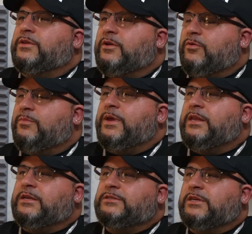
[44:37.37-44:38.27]
to go to
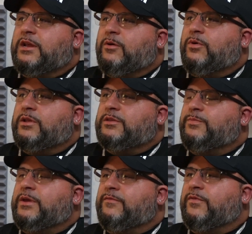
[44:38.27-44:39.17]
meetings and I wanted to
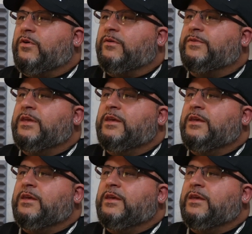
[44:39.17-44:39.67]
be involved,